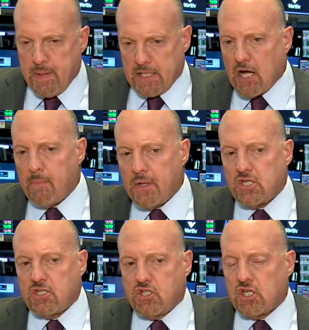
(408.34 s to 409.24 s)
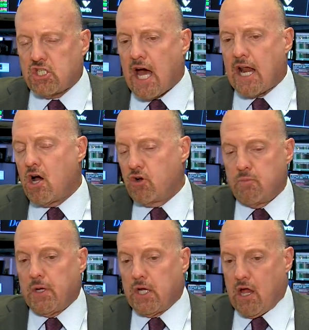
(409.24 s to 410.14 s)
the company's just got
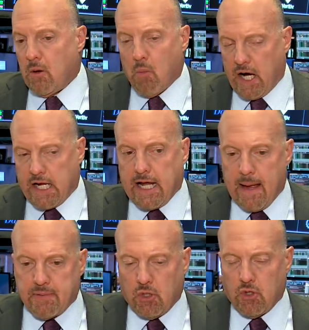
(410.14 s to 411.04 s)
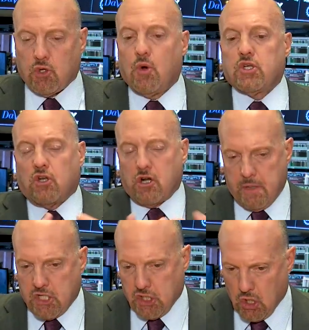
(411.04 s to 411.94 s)
$100 billion market cap, so there's always going to
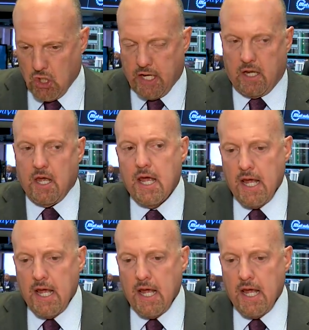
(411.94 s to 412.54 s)
be churning.